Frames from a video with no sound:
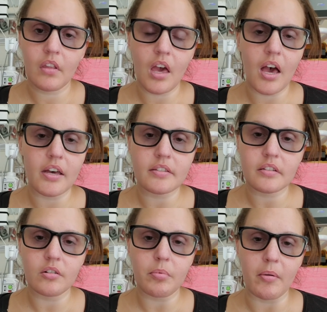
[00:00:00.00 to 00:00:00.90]

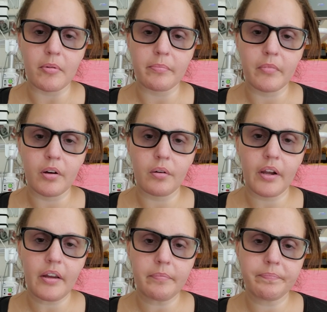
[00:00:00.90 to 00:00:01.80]
ask, no problem.
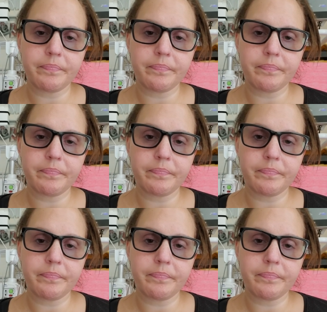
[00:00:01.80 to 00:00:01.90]
Okay.